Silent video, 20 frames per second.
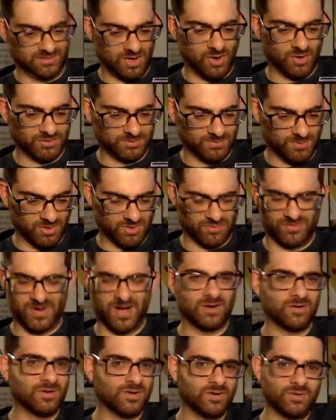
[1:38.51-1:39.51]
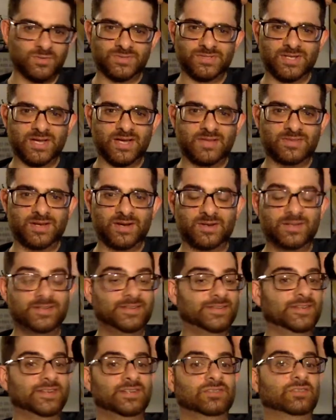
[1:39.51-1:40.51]
Ultimo Guerrero was on there.
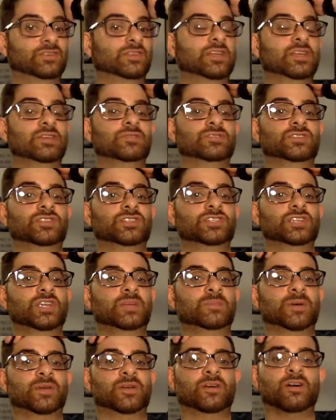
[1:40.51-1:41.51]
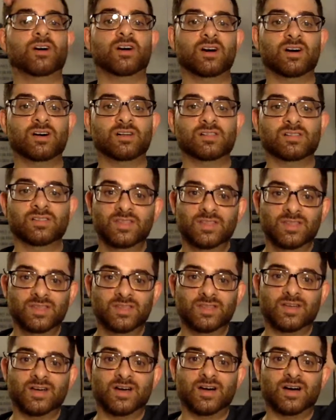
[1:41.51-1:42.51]
He didn't look like he was in shape at all.
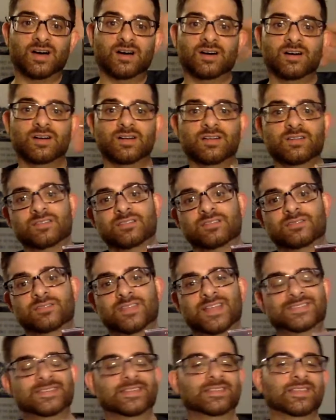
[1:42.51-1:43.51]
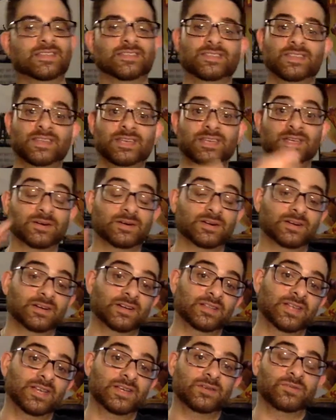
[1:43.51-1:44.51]
That's like the thing,
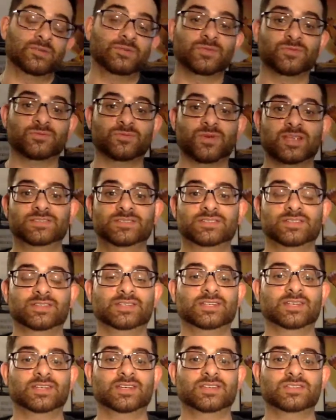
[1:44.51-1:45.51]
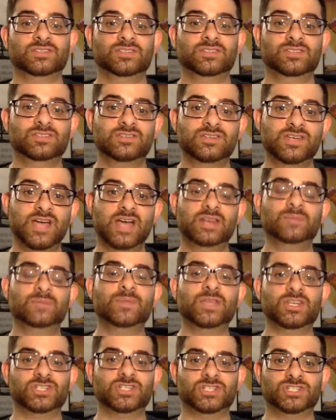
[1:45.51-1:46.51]
like wrestling. You got to
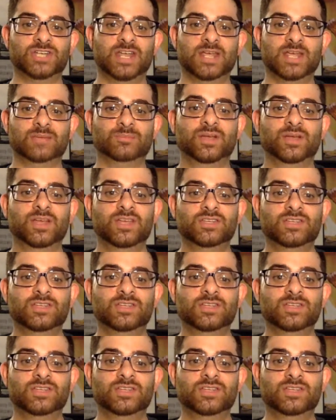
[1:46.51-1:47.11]
be in shape.